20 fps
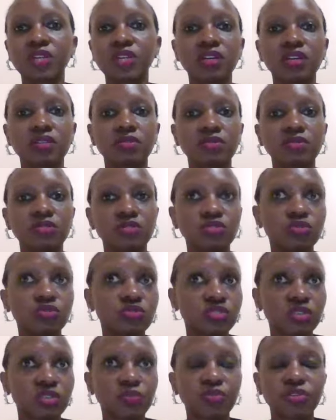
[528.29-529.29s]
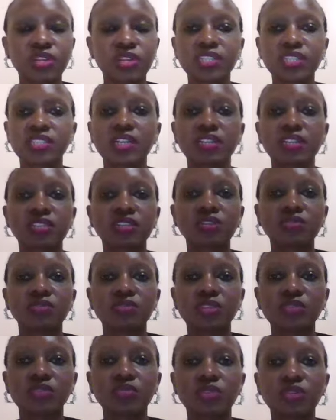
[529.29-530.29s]
Use the product ourselves,
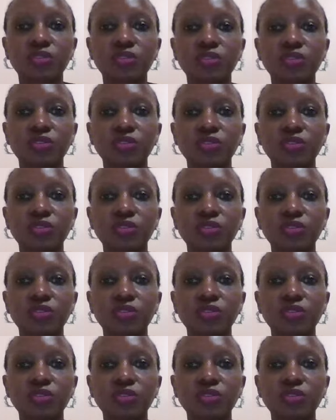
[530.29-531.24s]
as we always say in New Life.